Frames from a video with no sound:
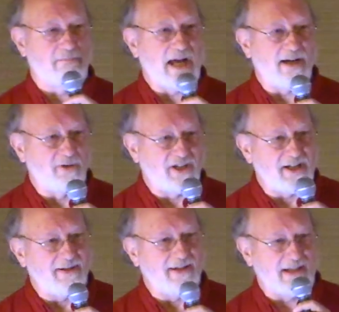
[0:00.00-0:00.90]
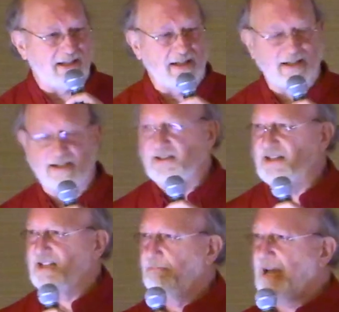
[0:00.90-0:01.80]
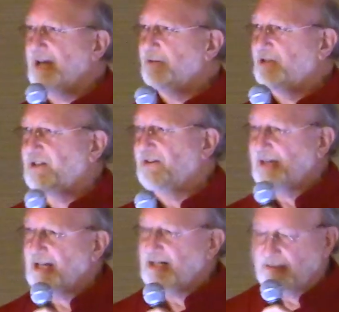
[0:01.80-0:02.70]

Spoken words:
biosynthesis, this biosynthetic